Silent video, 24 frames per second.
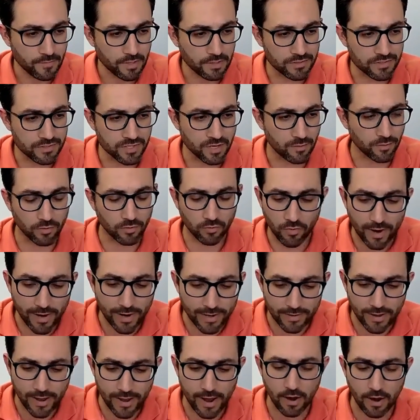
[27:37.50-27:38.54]
someone
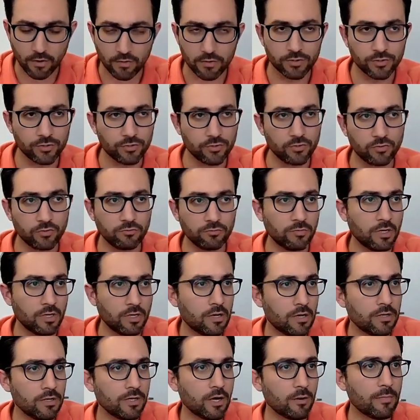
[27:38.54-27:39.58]
right now who
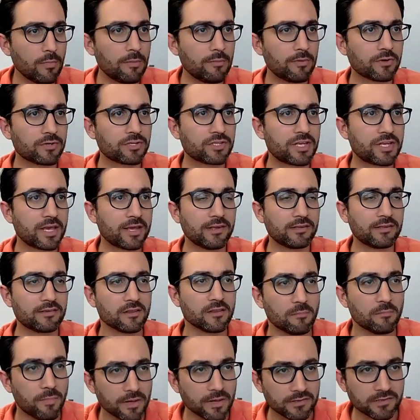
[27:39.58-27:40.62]
you know maybe they're just getting into
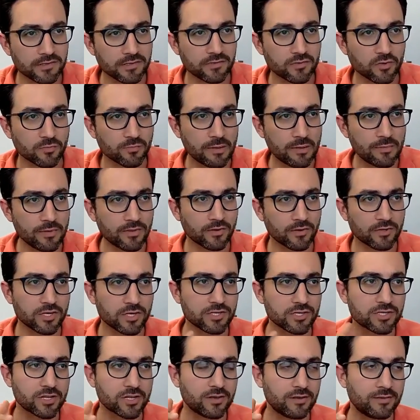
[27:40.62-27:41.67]
the business or maybe they're
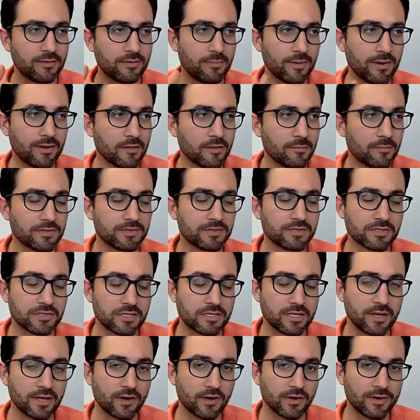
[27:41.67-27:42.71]
just they've been in the
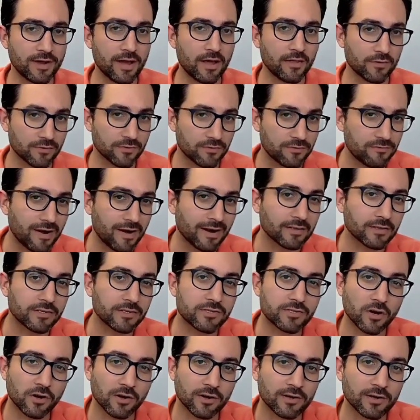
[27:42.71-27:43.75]
business a year and now they're finally
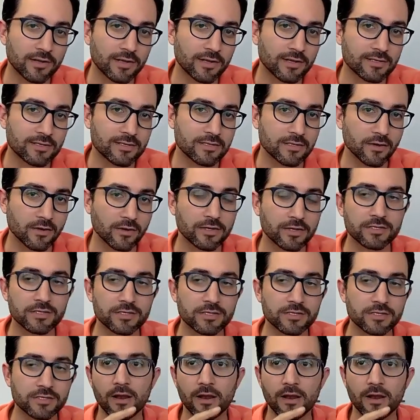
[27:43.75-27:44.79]
starting to get serious
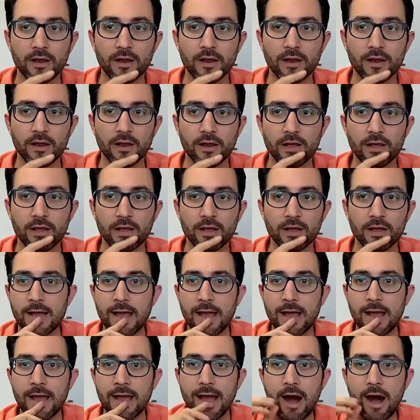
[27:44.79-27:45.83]
about it
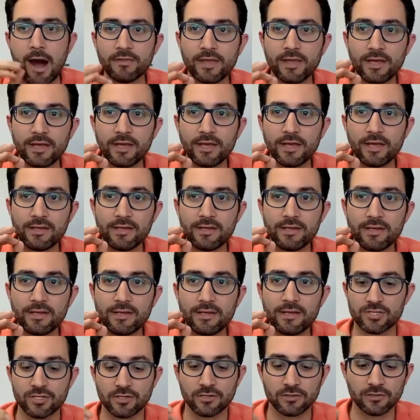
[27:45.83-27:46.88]
how can they take
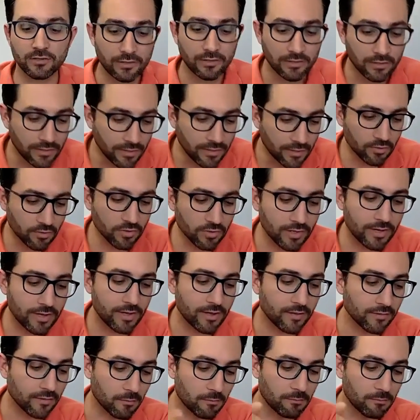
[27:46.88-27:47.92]
action
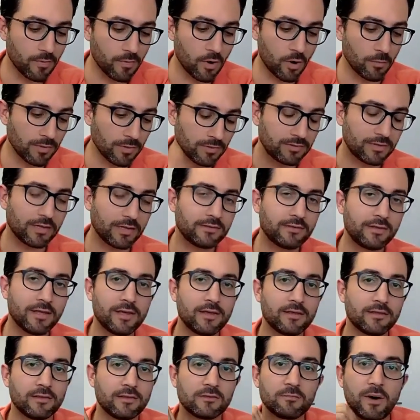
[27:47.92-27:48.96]
literally the moment that
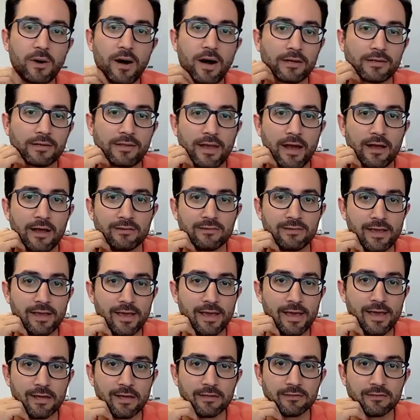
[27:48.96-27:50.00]
they this podcast
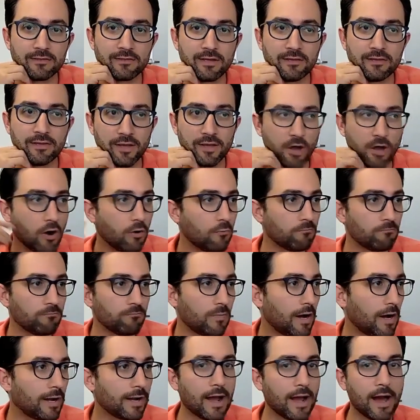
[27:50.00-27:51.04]
ends and they go
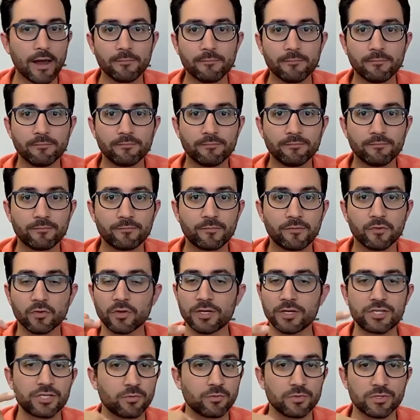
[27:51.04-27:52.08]
i got it
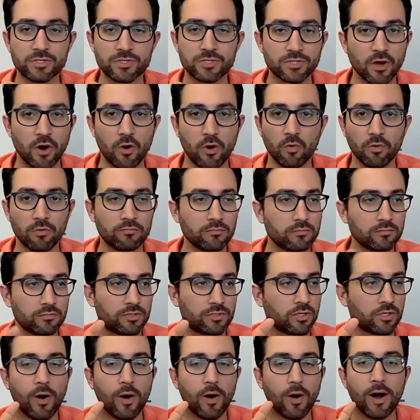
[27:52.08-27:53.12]
felicia sure. was so
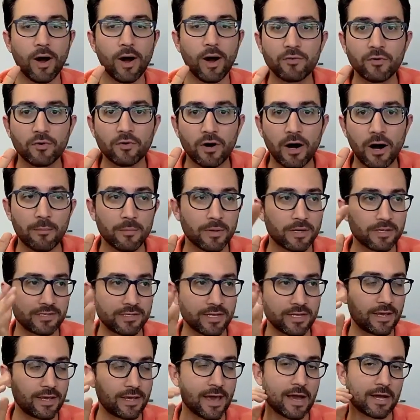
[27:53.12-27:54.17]
so helpful i'm going to
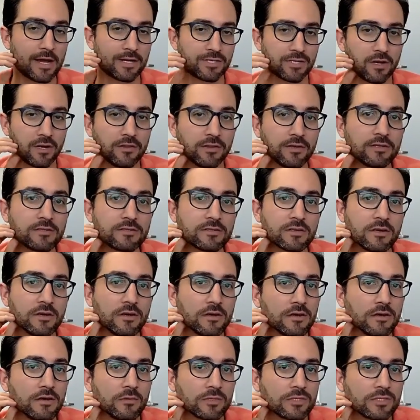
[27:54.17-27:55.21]
take action on this
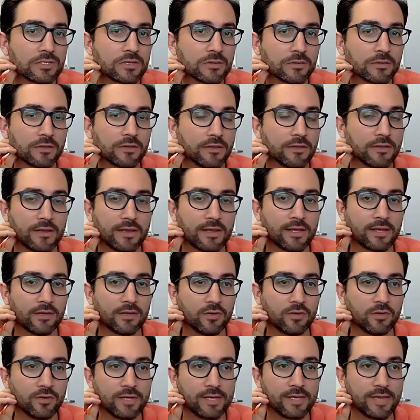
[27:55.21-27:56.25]
what's something that they could
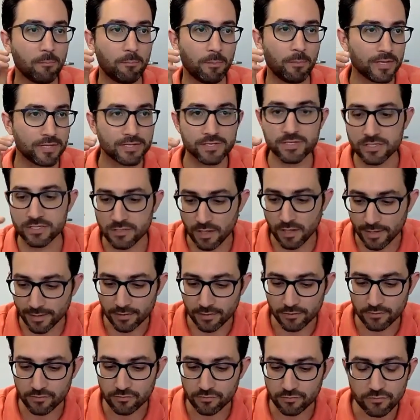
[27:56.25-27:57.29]
do to get business
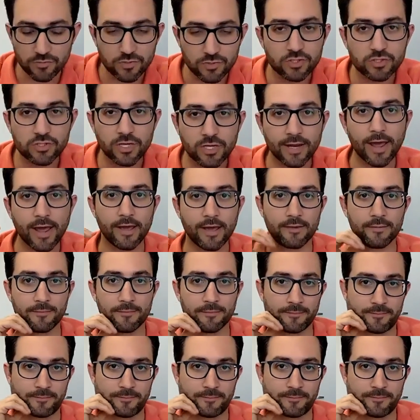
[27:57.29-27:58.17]
like today?